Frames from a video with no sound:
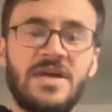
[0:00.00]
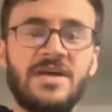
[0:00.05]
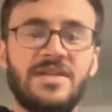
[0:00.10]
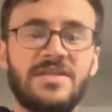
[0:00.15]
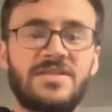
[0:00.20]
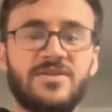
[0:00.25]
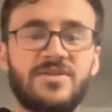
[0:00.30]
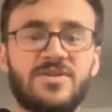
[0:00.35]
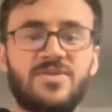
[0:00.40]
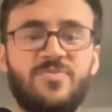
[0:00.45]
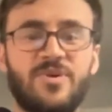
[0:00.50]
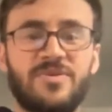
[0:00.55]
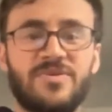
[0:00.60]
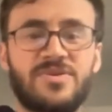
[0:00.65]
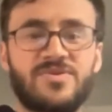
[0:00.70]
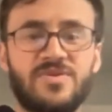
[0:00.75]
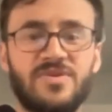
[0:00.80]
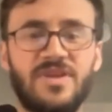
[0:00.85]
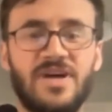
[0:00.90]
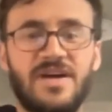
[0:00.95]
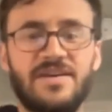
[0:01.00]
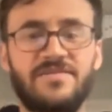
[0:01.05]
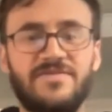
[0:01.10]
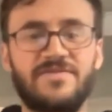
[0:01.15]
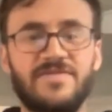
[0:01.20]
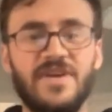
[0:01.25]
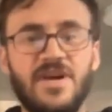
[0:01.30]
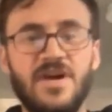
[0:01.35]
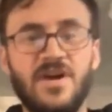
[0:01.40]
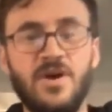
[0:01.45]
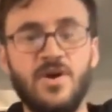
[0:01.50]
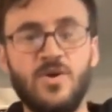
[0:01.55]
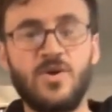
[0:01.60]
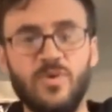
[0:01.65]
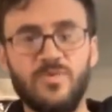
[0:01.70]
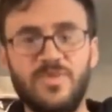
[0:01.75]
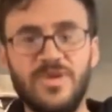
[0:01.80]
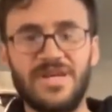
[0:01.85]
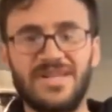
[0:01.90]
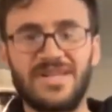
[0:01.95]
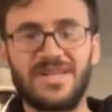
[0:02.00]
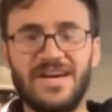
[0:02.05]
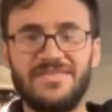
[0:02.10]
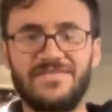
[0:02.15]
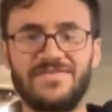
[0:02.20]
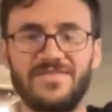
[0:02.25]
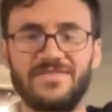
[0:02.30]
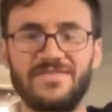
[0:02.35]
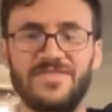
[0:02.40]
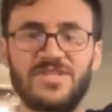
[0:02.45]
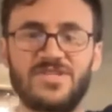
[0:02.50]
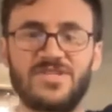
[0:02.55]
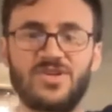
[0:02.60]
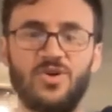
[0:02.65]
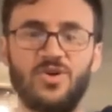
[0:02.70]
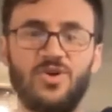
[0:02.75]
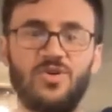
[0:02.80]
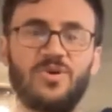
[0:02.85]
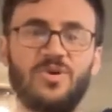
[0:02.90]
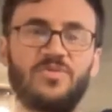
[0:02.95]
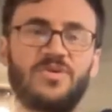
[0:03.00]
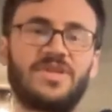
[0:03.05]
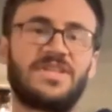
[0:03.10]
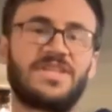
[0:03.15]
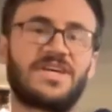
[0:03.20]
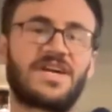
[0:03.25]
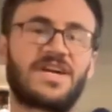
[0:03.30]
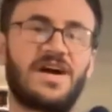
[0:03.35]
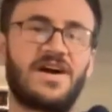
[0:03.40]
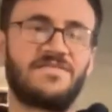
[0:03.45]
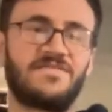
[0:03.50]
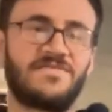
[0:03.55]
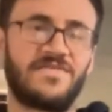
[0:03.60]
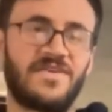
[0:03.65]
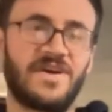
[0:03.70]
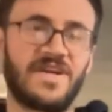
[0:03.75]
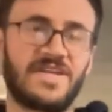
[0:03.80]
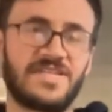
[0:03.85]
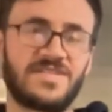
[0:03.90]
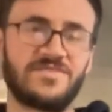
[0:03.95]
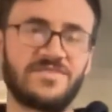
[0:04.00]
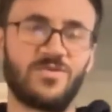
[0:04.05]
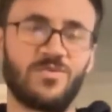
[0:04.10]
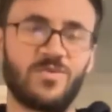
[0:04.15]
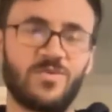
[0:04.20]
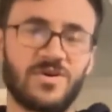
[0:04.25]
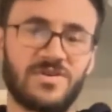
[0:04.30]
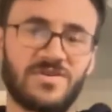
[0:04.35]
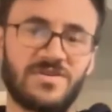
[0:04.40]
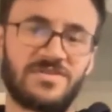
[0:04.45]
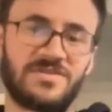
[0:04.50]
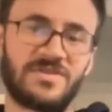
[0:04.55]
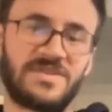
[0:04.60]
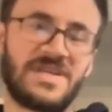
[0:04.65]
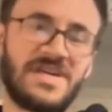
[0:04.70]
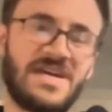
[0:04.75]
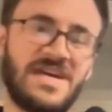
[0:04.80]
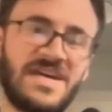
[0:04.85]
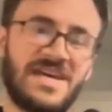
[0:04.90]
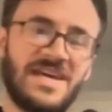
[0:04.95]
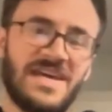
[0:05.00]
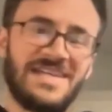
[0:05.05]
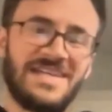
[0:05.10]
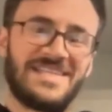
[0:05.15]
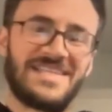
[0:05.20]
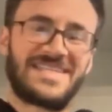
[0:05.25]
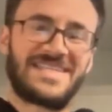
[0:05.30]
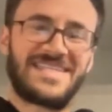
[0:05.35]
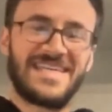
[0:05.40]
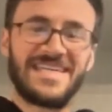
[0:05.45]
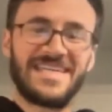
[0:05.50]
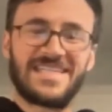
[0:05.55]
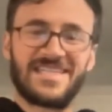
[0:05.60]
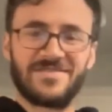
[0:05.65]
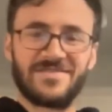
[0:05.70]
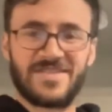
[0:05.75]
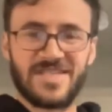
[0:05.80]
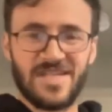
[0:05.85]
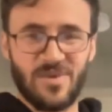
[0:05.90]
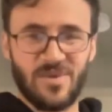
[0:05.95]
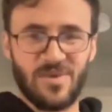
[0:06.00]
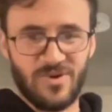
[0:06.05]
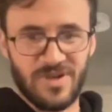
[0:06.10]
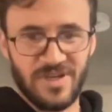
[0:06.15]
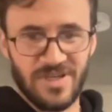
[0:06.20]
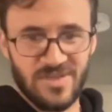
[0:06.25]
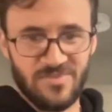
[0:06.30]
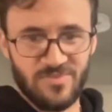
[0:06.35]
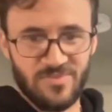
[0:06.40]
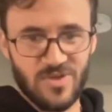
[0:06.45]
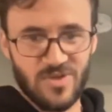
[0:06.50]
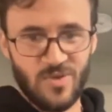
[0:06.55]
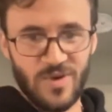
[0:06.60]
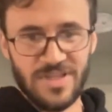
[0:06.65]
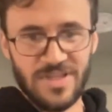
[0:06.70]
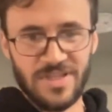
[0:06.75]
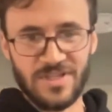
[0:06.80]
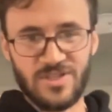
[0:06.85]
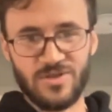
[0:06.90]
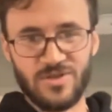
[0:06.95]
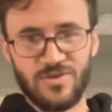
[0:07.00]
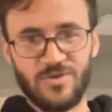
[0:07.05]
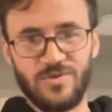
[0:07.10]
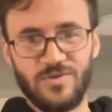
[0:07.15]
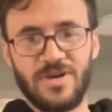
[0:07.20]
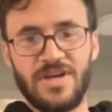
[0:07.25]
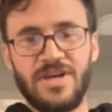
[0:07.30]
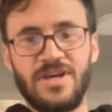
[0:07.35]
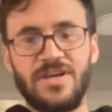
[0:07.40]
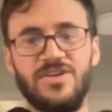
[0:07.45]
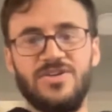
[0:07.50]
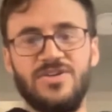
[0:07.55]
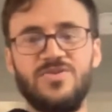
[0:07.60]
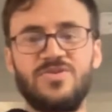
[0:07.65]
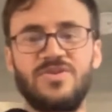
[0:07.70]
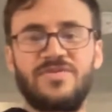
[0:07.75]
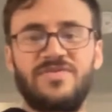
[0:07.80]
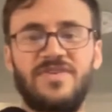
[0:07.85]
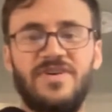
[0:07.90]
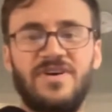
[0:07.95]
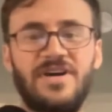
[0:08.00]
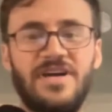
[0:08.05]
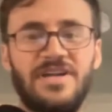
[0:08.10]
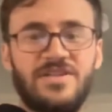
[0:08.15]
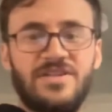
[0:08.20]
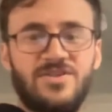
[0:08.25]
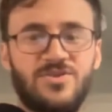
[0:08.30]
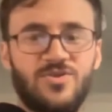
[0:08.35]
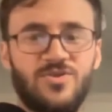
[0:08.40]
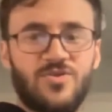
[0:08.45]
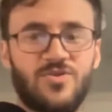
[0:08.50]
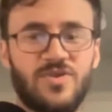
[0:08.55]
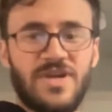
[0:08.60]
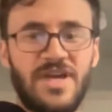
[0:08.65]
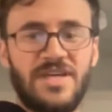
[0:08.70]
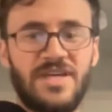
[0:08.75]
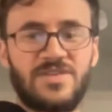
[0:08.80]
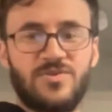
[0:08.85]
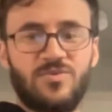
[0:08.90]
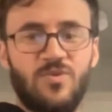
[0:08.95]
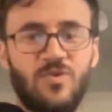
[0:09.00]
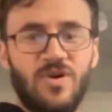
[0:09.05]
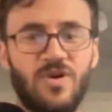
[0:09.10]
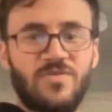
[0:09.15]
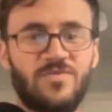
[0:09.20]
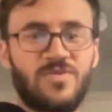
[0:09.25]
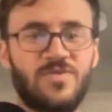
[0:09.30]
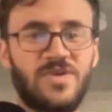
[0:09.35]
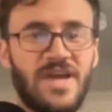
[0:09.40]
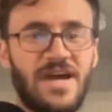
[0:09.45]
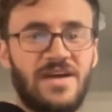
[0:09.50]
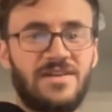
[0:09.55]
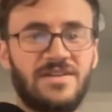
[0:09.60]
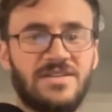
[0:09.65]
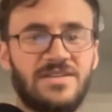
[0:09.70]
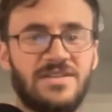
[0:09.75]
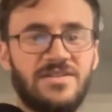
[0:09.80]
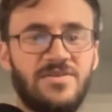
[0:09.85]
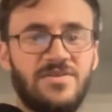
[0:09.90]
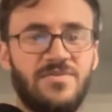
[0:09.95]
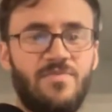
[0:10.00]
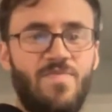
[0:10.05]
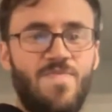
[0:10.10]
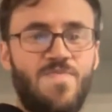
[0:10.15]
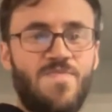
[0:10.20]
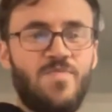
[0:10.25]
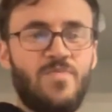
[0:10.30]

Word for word: And so spiritual life would be a life of the soul, but within the confines of the world, a distinctive separateness between the two, unified to create one reality.